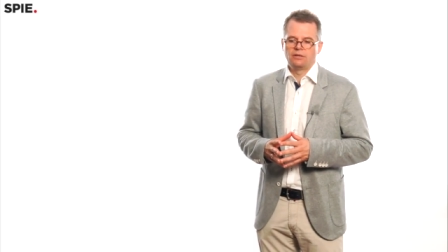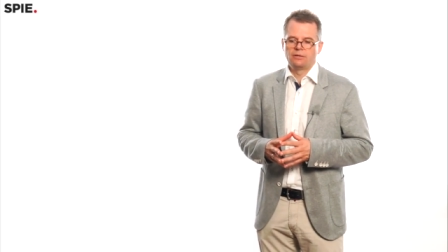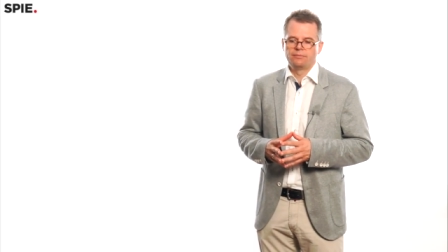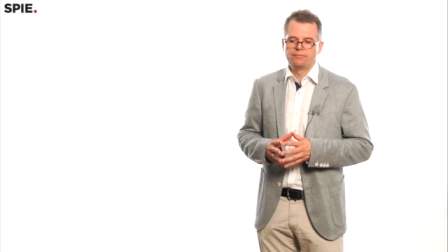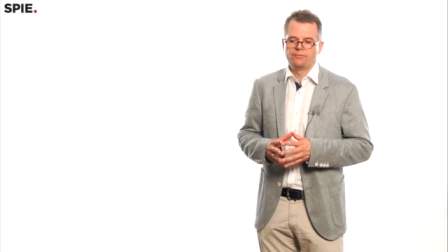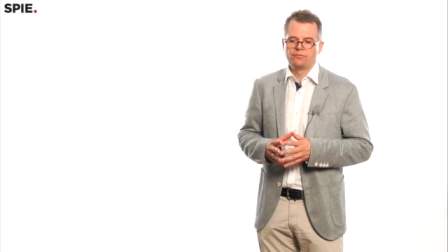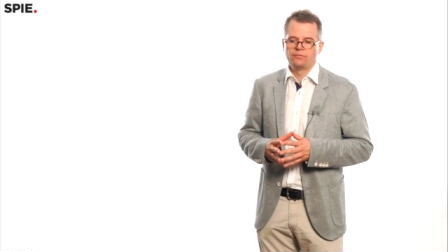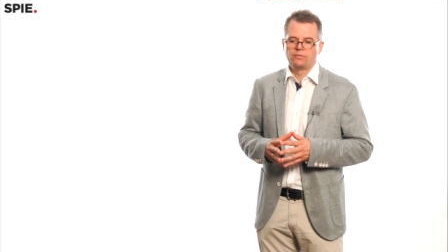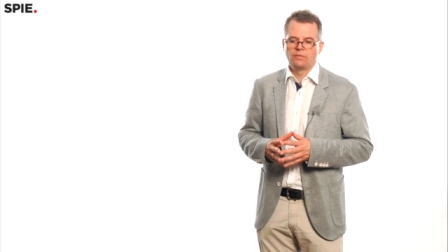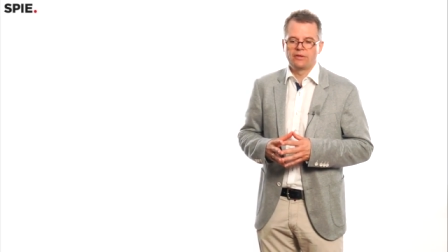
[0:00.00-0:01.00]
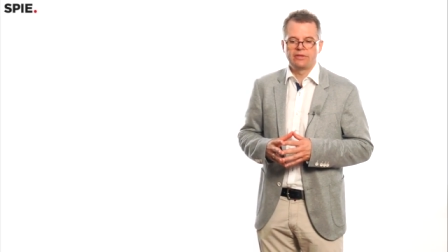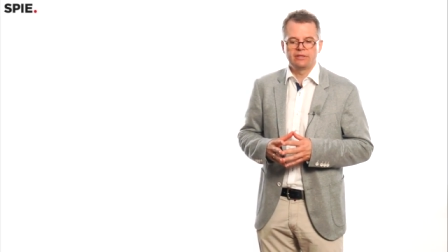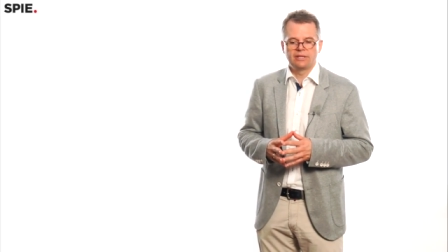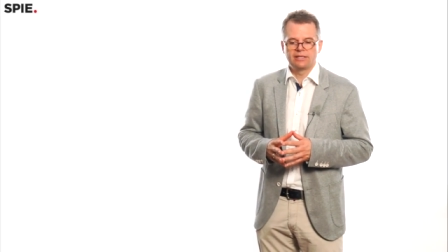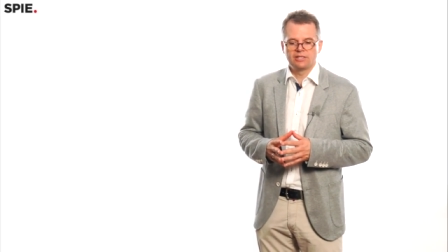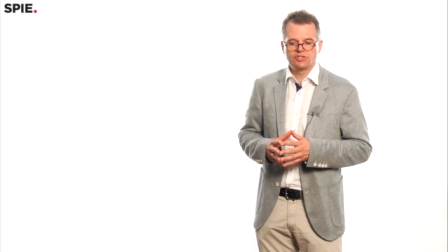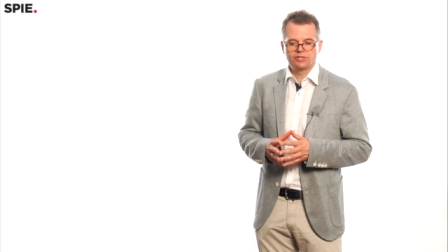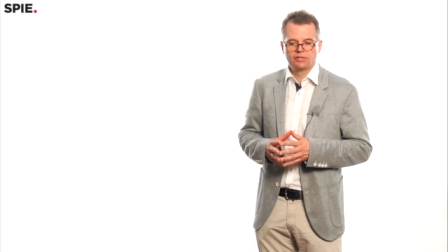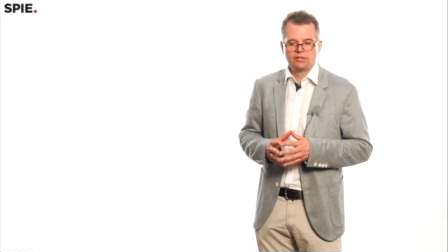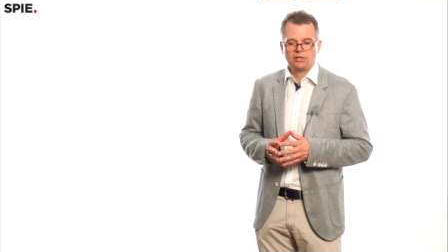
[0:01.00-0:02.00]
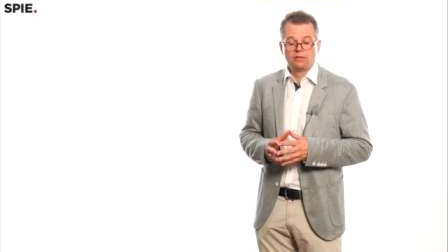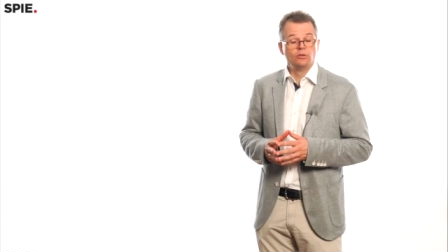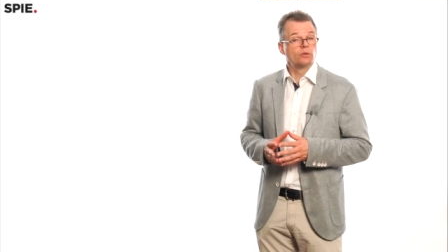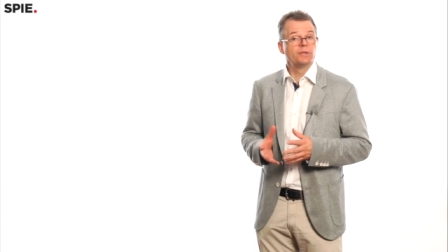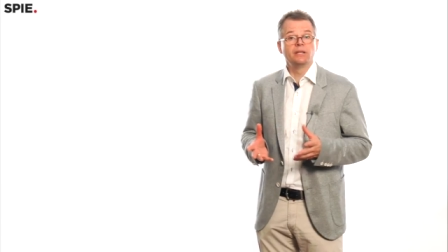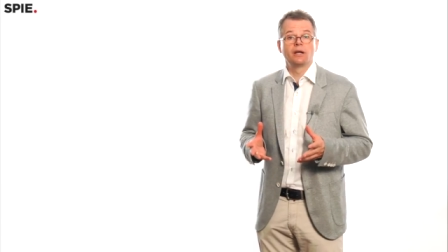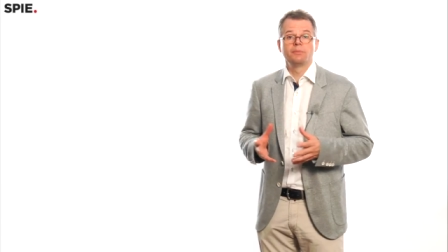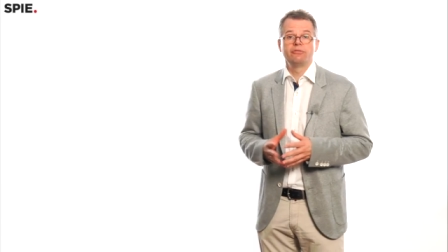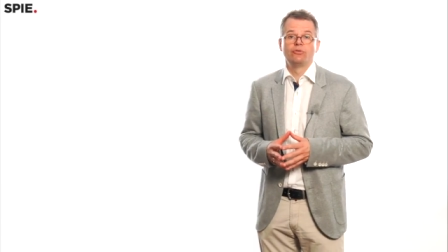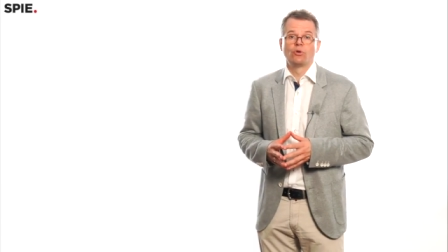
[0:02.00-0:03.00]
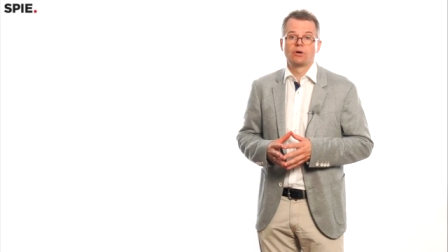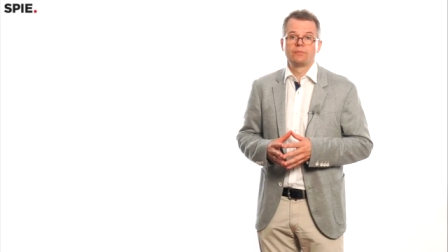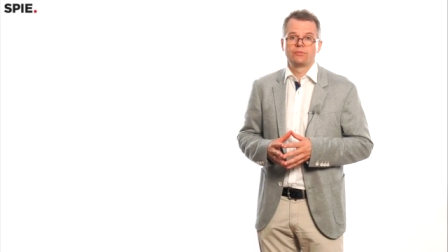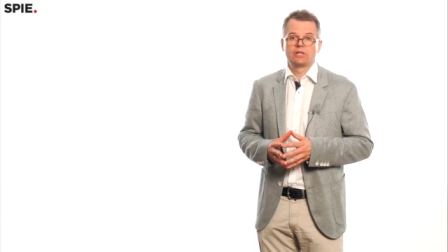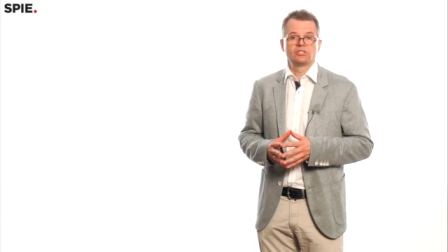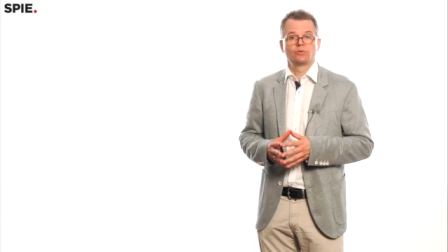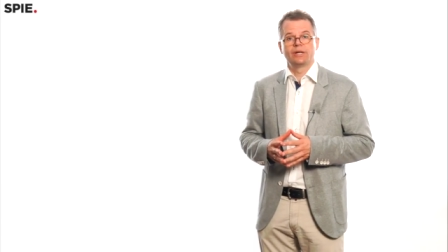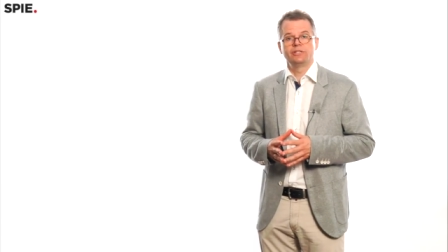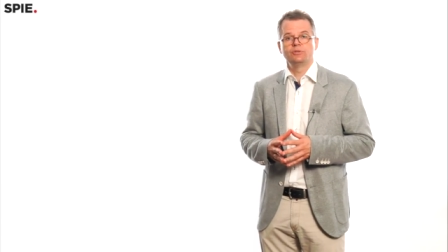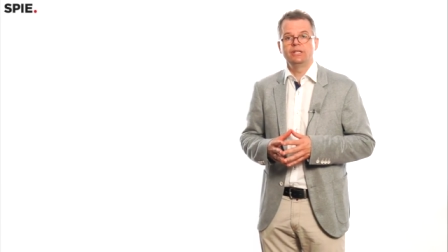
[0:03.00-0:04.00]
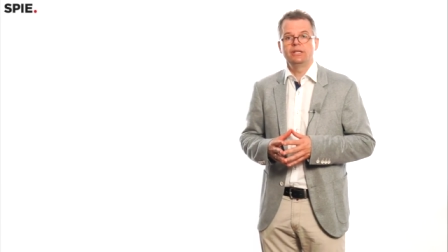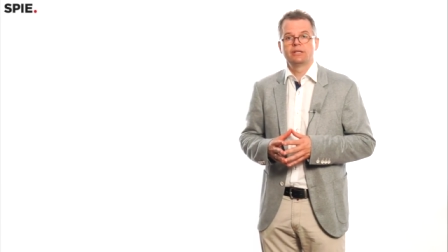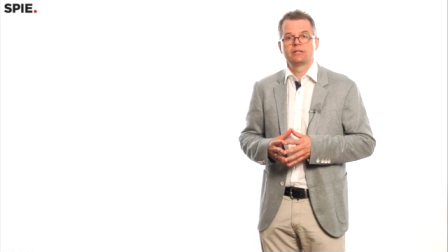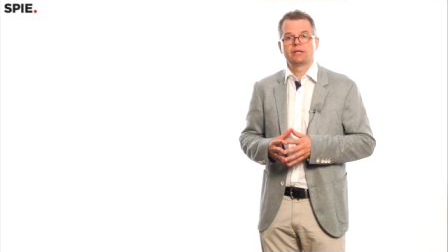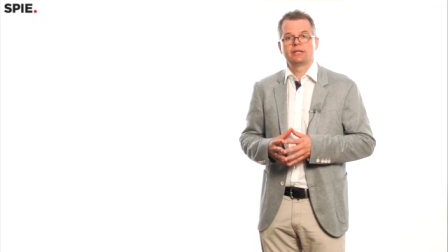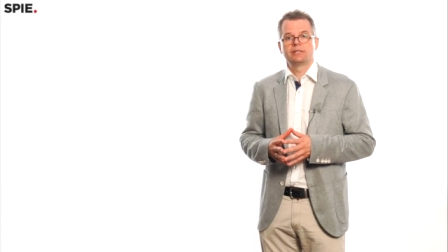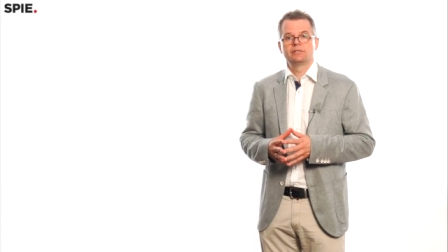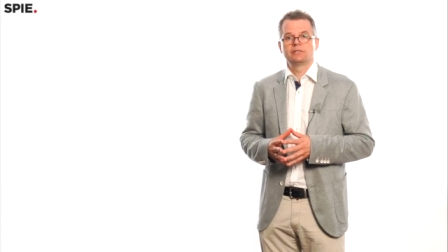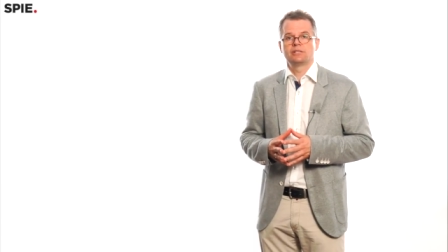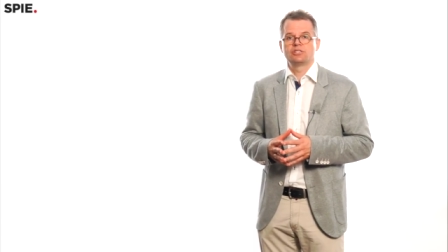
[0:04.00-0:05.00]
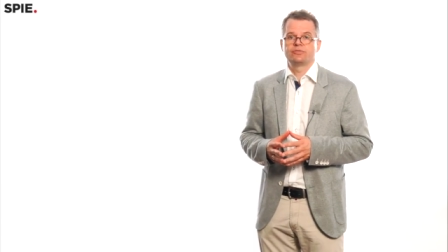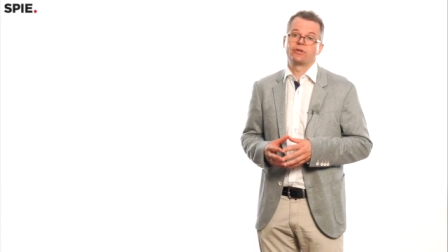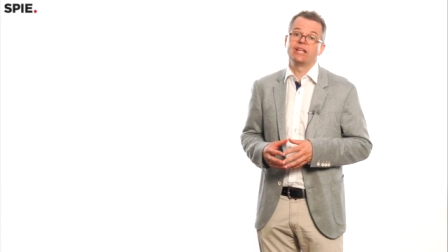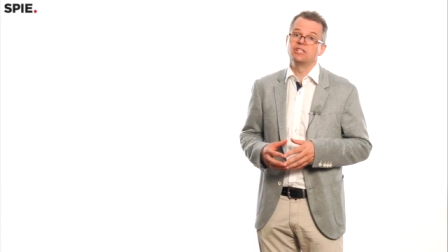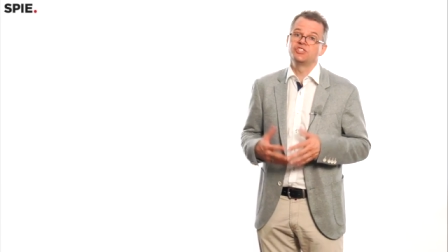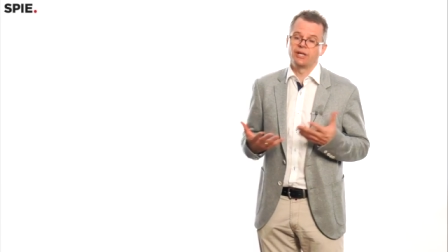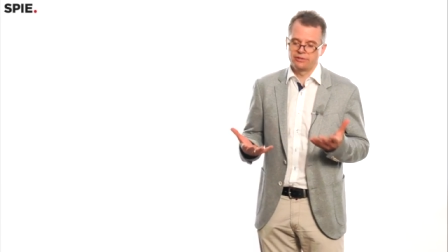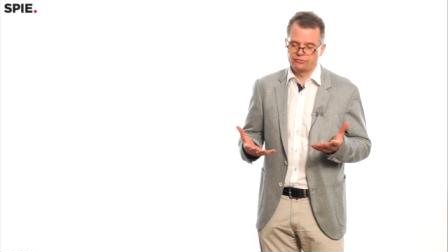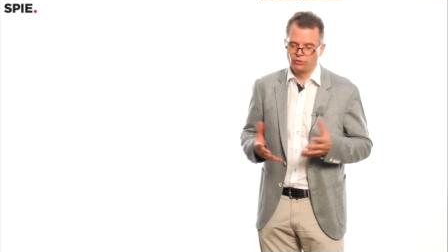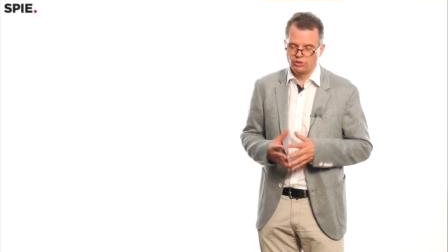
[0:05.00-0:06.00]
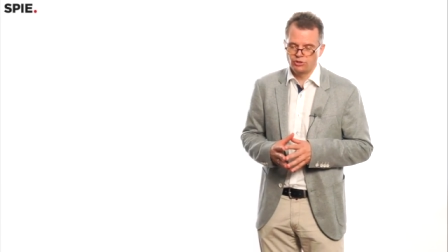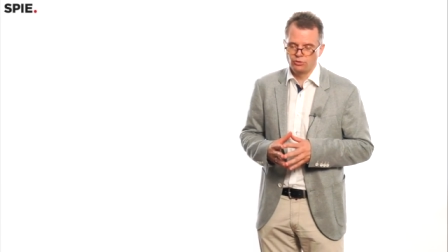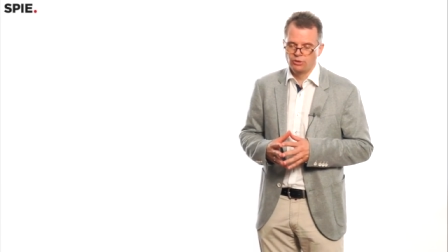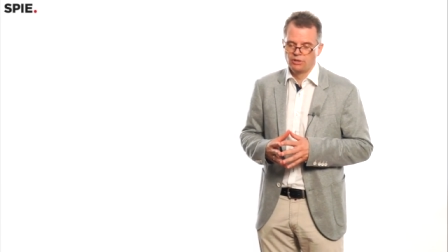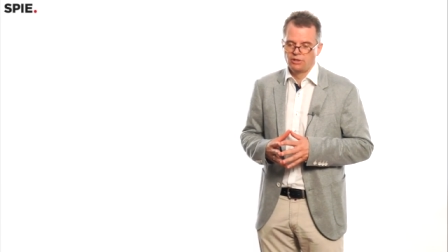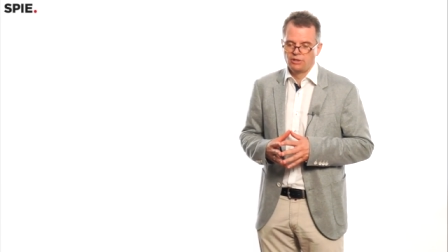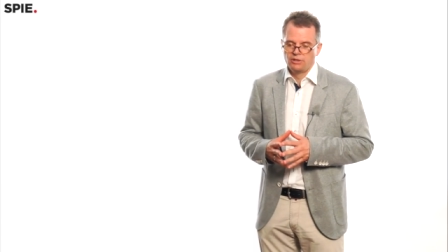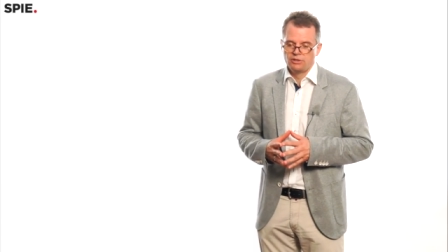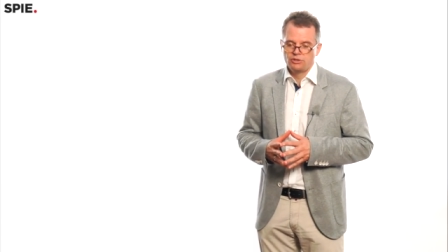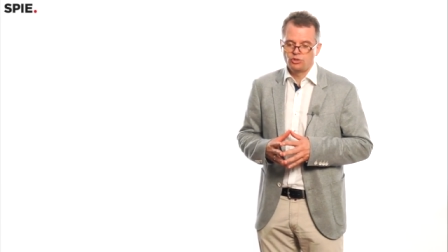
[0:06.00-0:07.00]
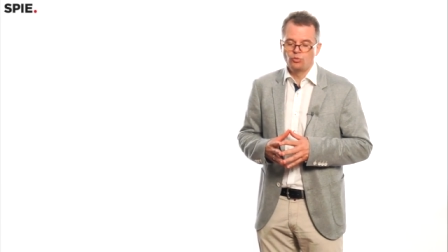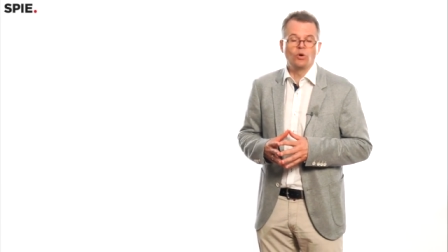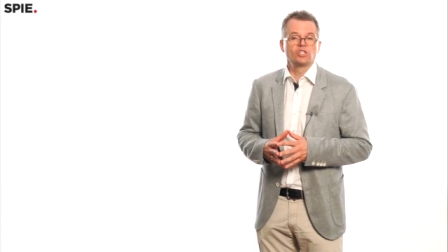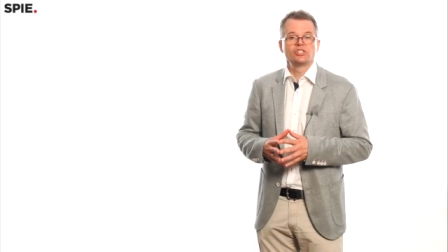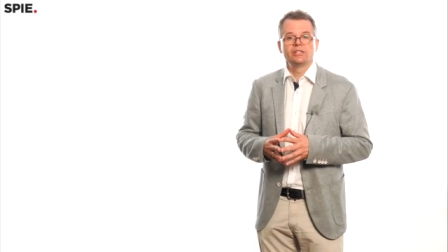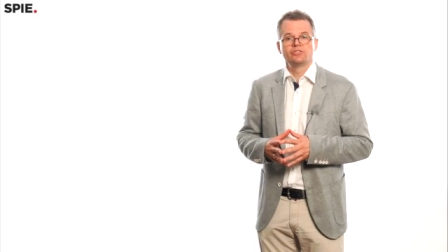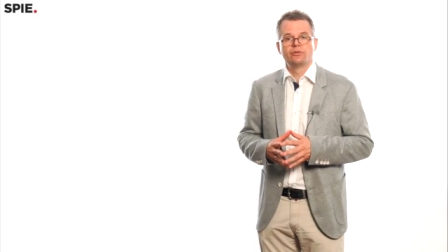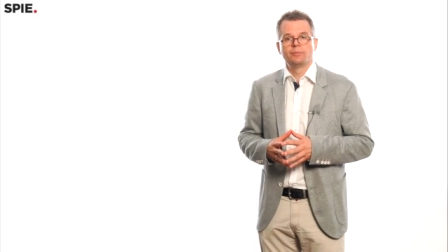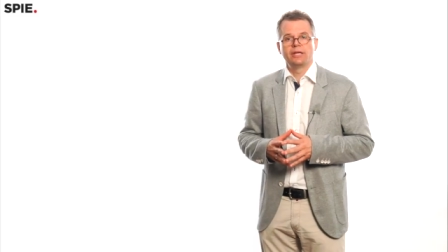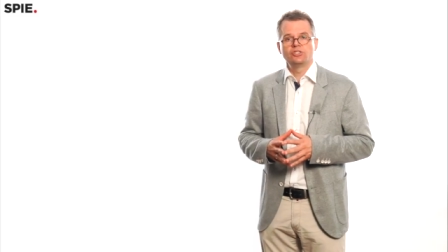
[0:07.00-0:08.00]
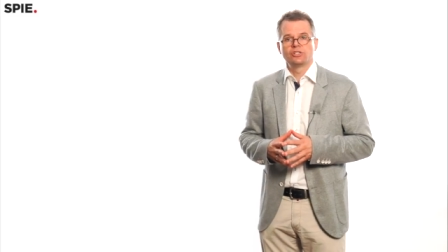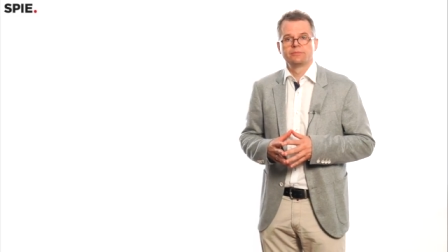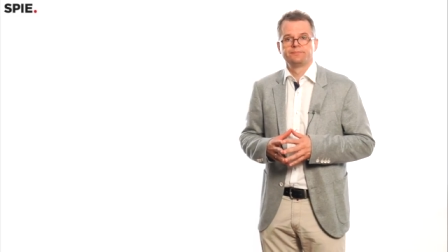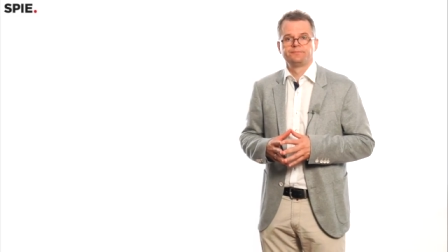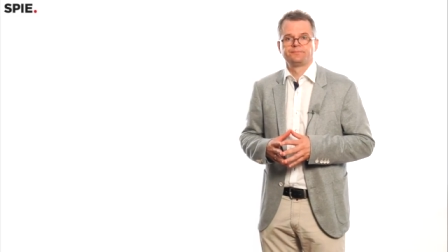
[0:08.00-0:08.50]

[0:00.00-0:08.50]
Um, I think that has not been done before. That is quite unique, and it is very insightful to, to watch this formation.